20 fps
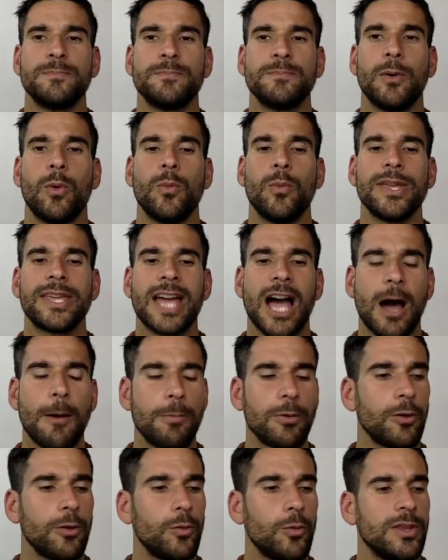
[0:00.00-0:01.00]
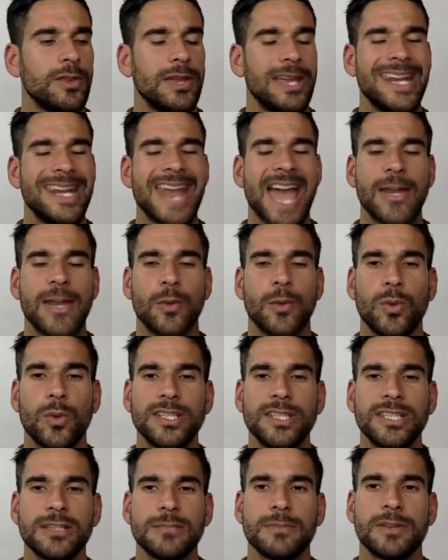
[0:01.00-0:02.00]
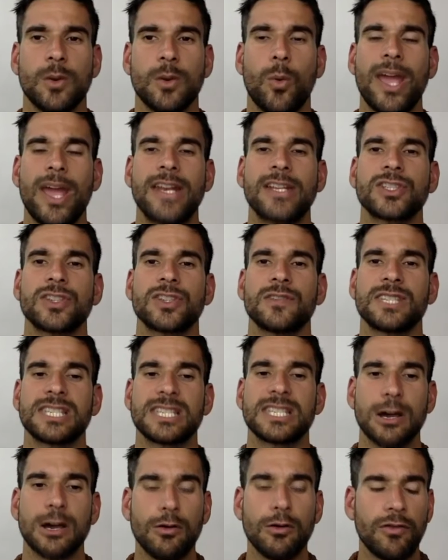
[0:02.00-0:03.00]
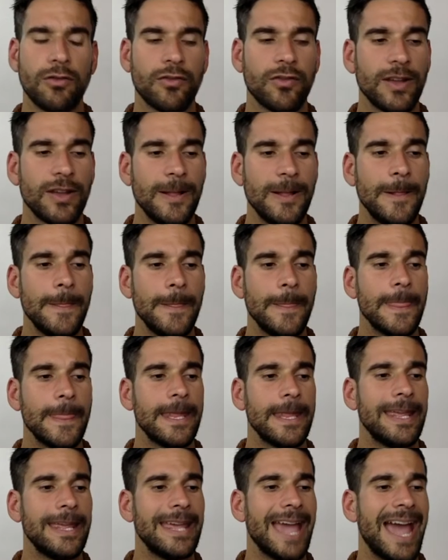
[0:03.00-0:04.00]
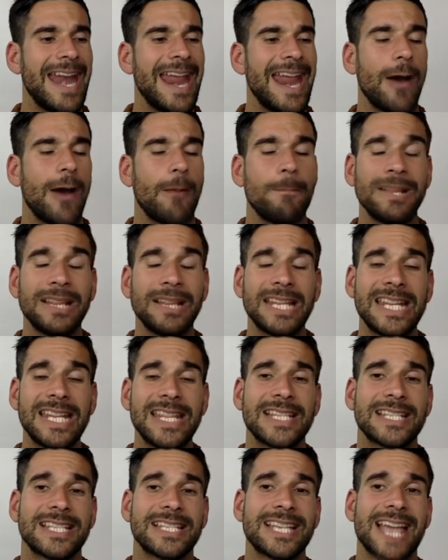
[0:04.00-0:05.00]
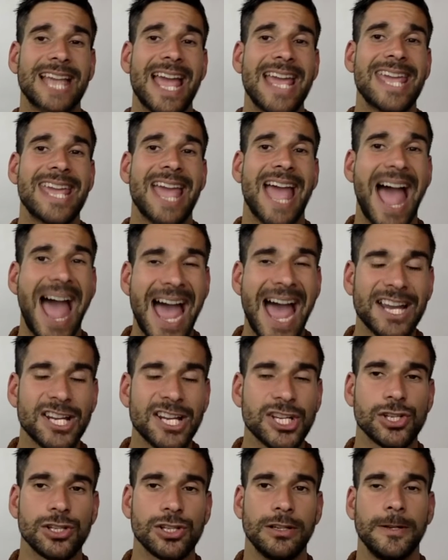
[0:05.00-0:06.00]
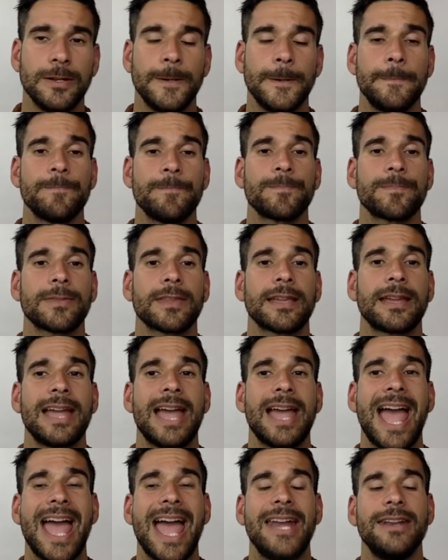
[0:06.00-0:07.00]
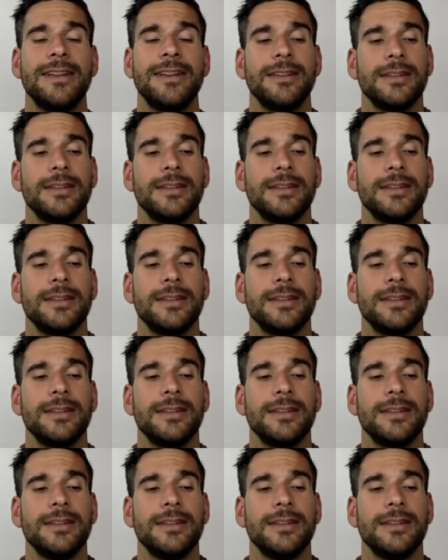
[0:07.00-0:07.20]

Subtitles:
But when we couple it with innate wisdom and awareness of self and our ability then to take action and